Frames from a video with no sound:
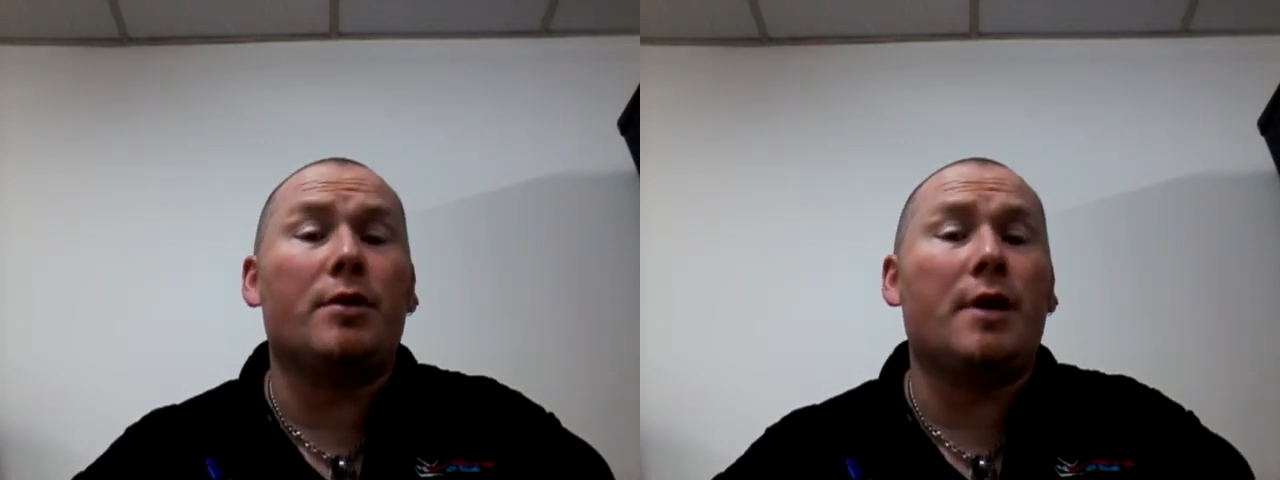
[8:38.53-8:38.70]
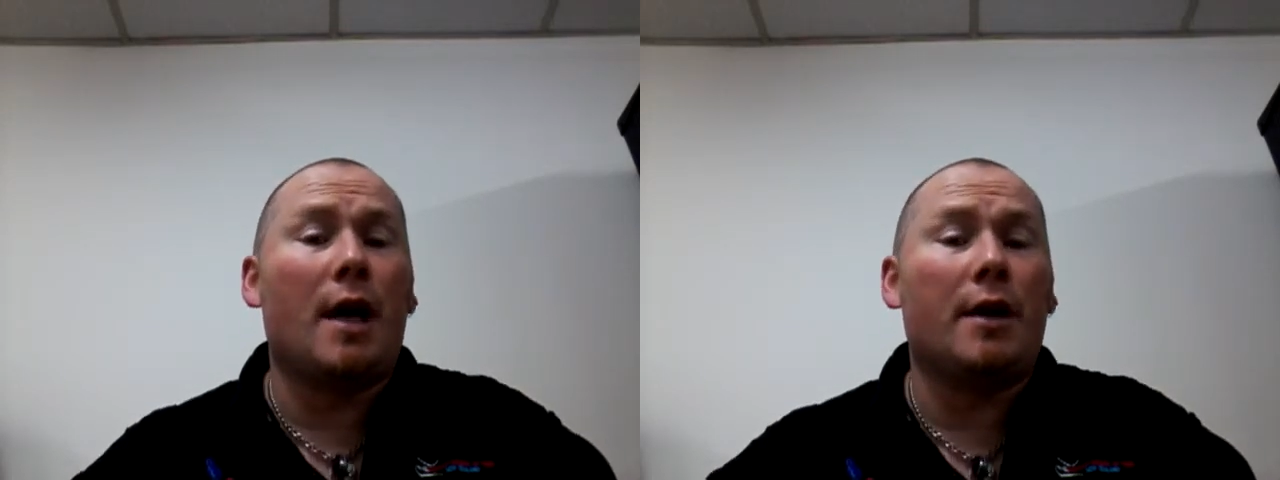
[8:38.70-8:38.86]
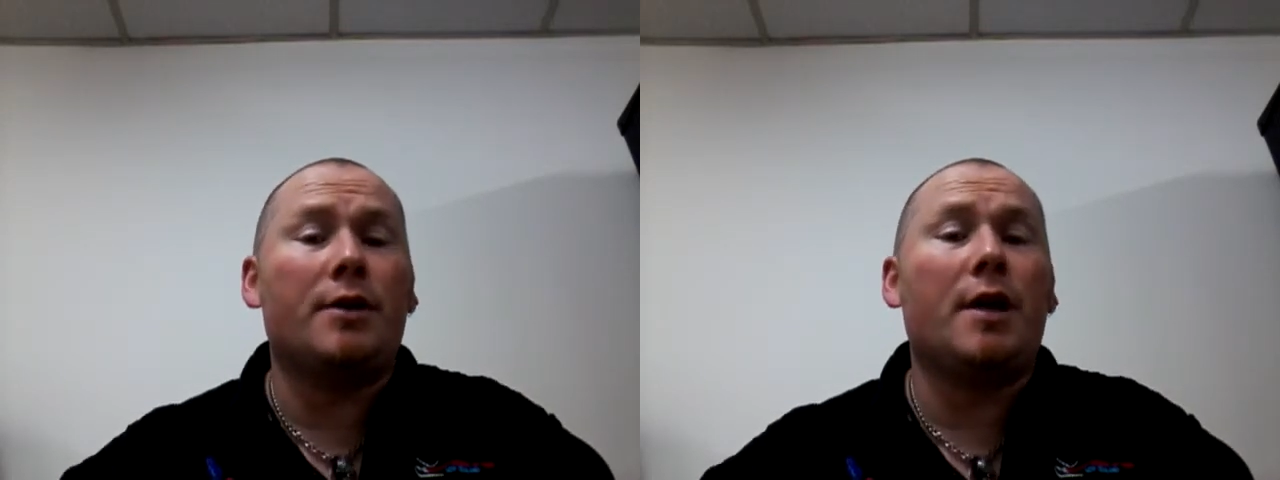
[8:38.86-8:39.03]

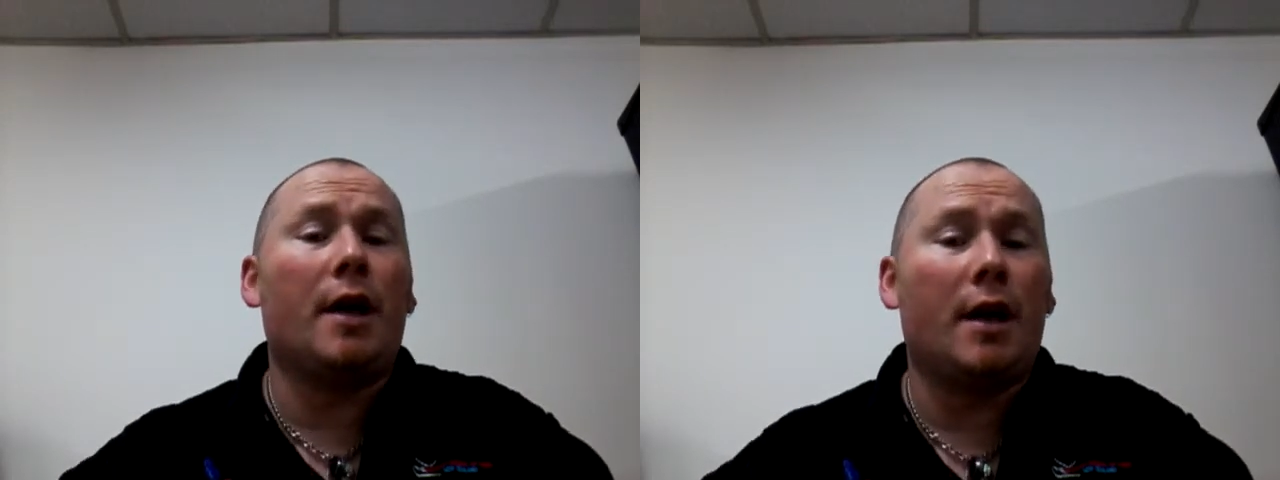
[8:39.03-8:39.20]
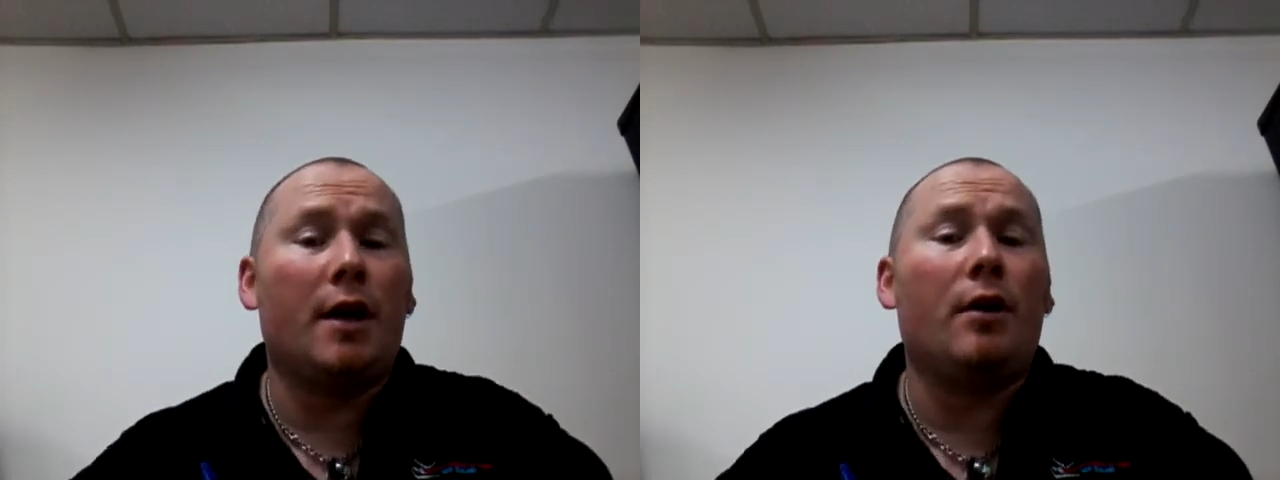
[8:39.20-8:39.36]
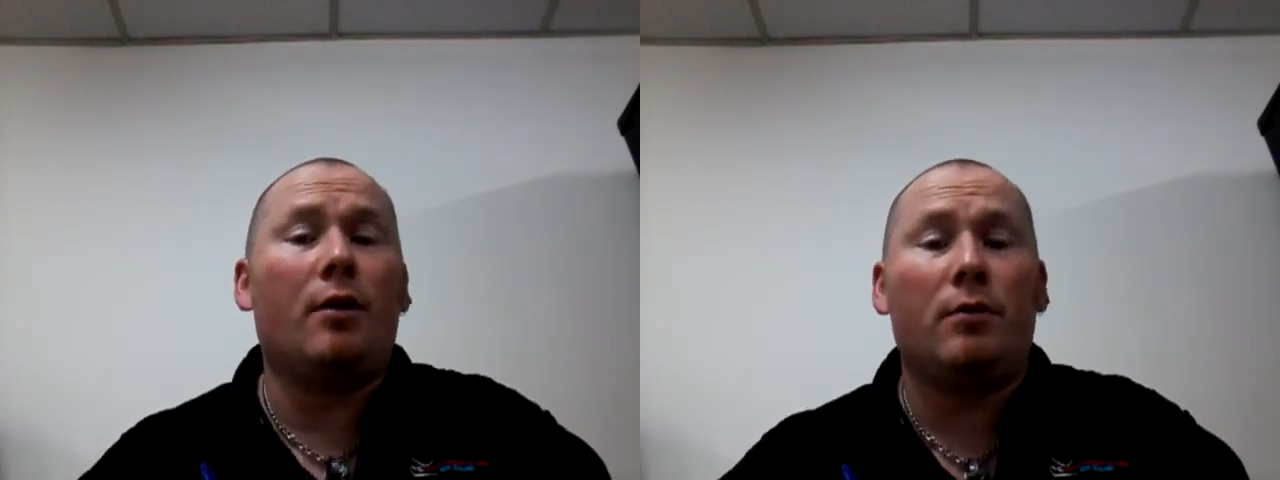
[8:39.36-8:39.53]
sound check
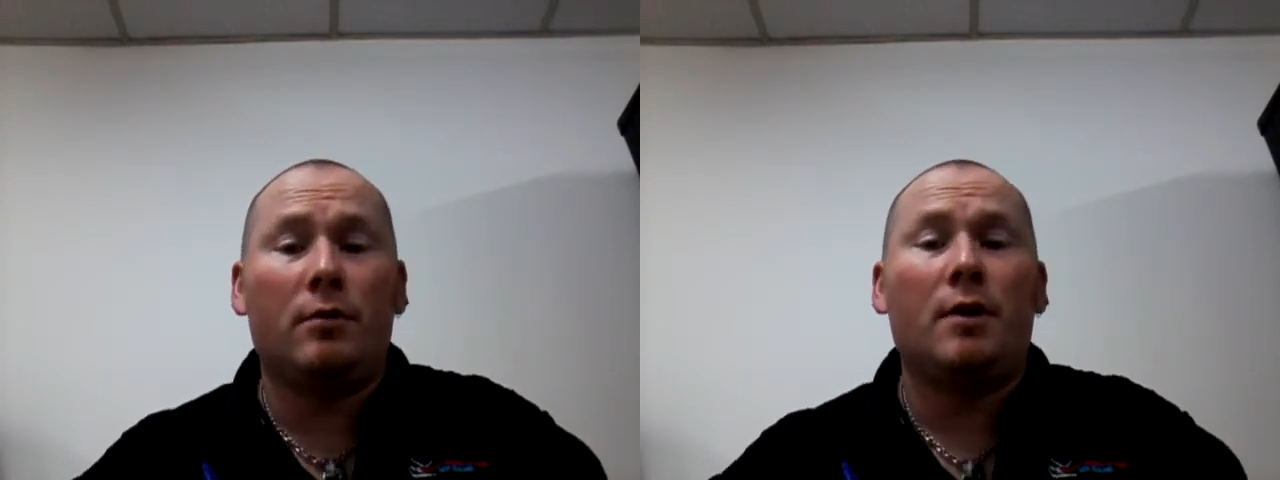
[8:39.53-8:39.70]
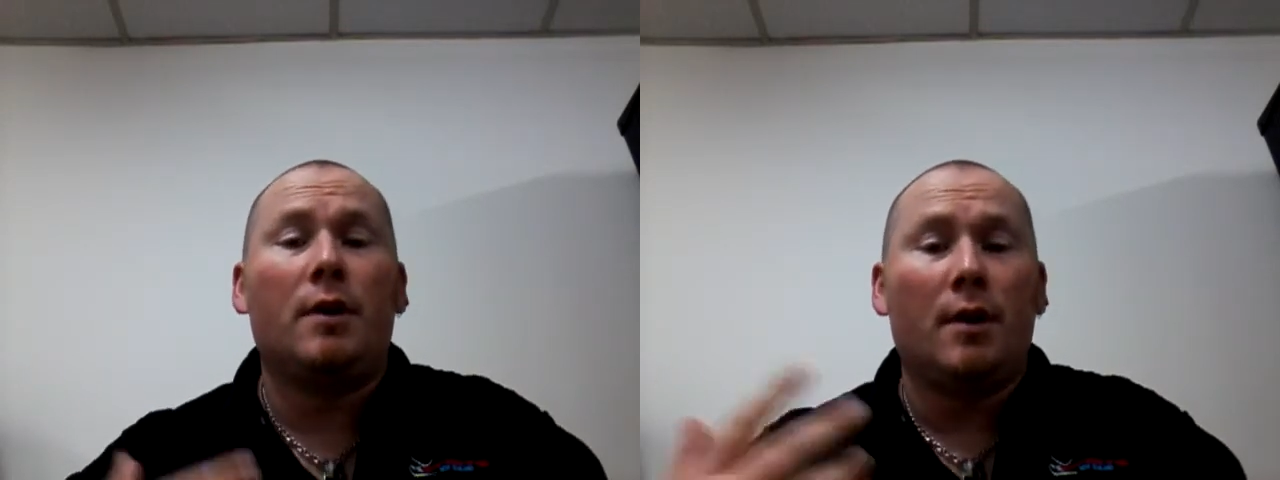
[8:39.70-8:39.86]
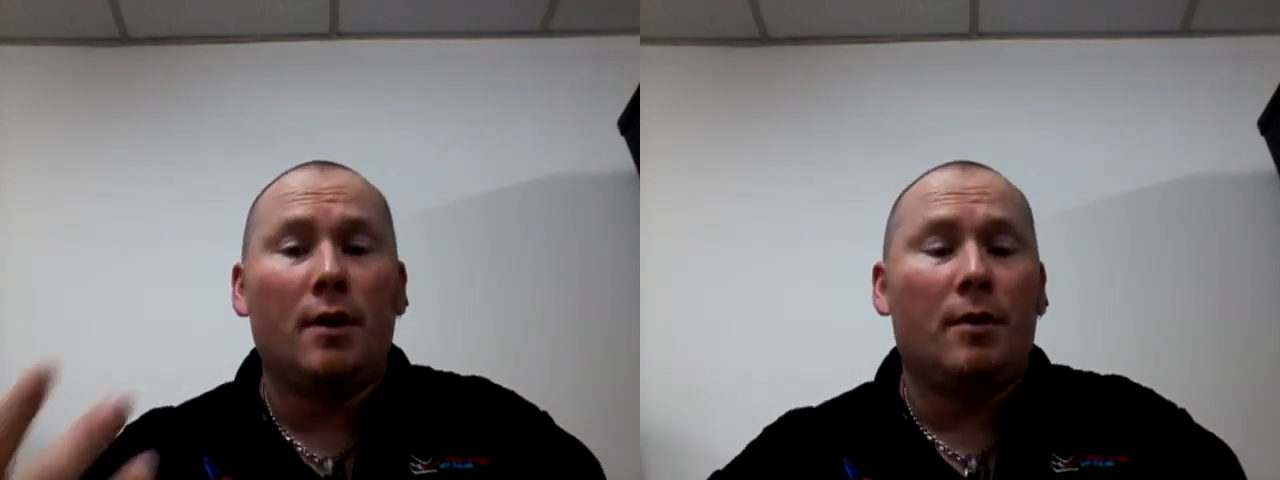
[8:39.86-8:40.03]
and I'll
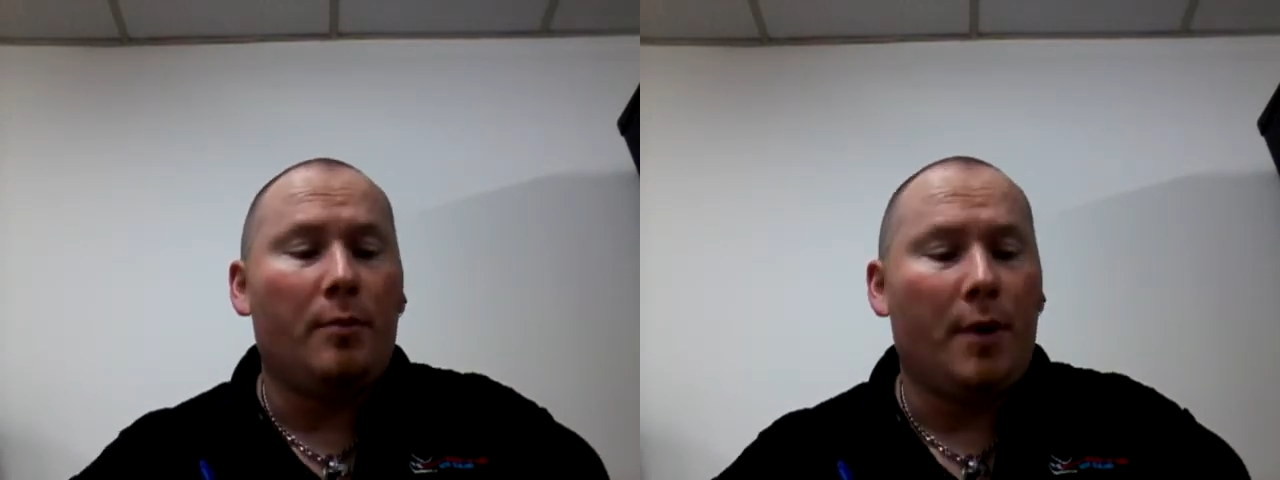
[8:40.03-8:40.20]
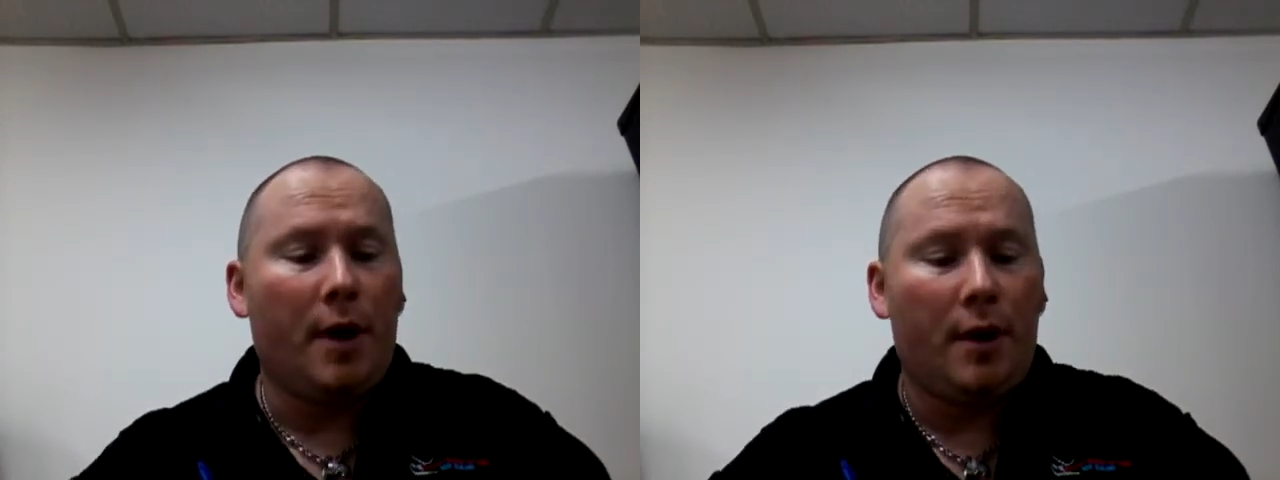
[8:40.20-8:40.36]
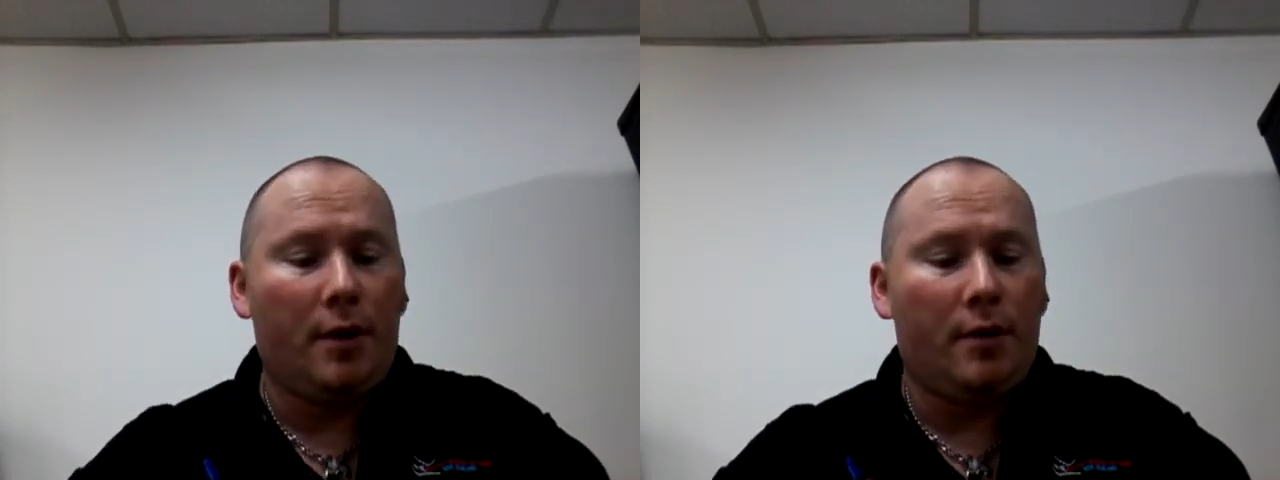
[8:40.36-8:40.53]

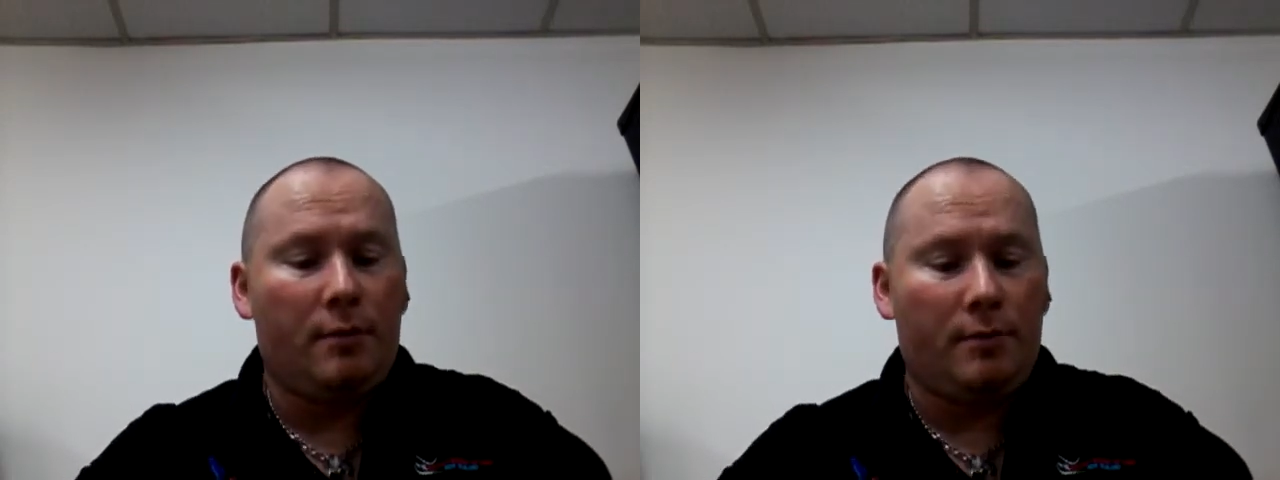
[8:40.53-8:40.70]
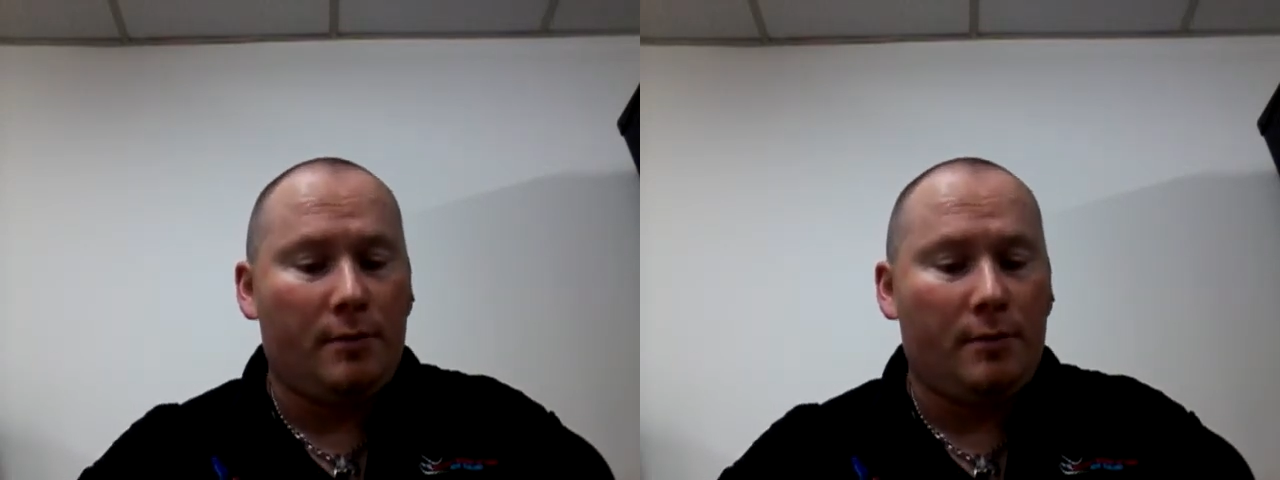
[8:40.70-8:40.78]
be